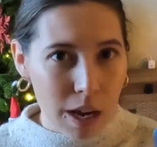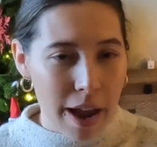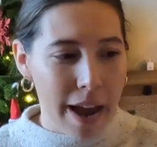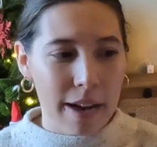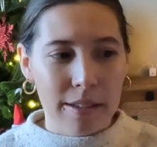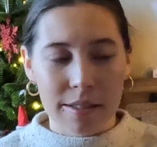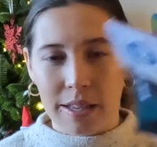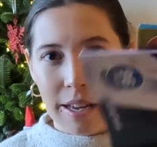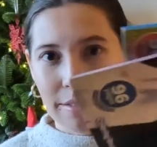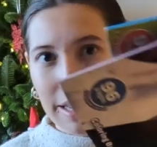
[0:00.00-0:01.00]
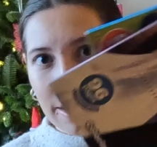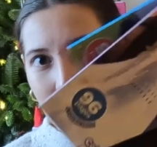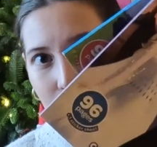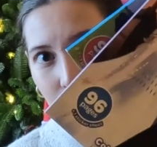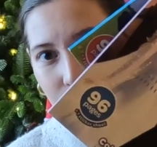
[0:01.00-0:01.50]
and get like
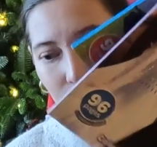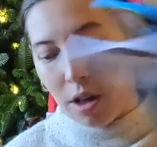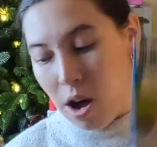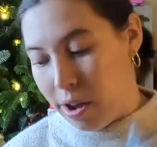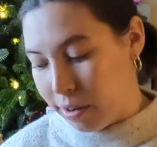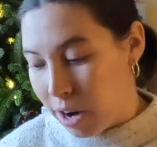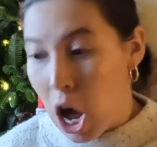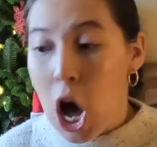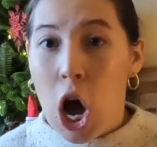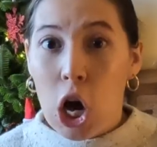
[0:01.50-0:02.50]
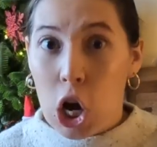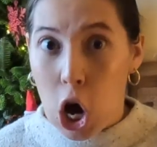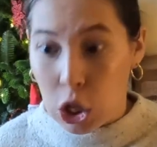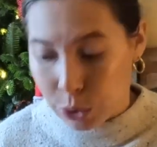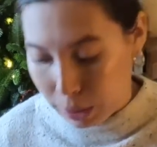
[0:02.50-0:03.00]
the just full-on
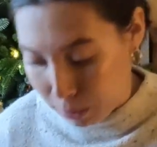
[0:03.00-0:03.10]
coloring